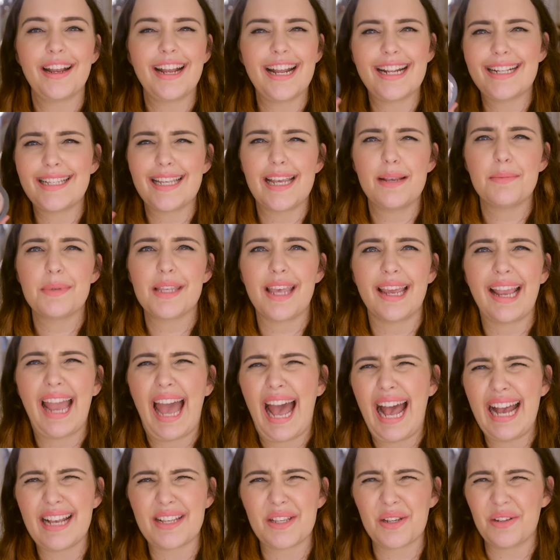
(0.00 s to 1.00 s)
it seems like a
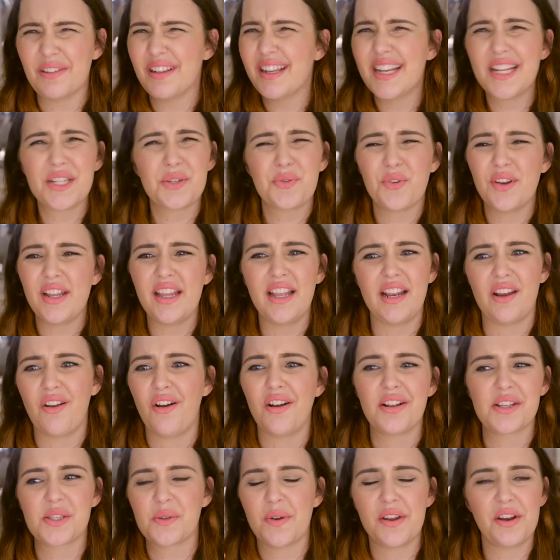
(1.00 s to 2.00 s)
hassle. It's really
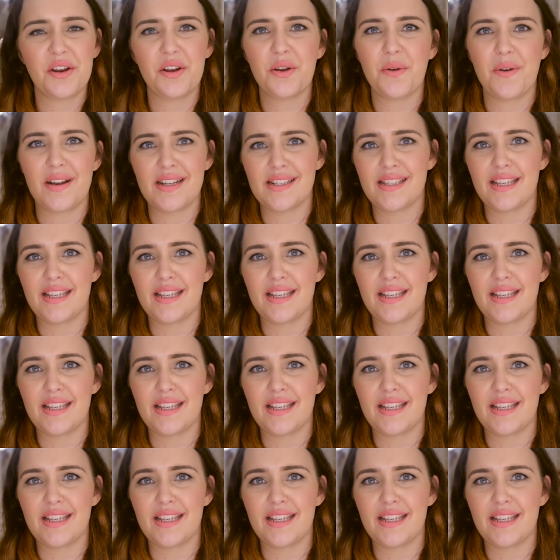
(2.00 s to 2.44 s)
not, so I don't know why it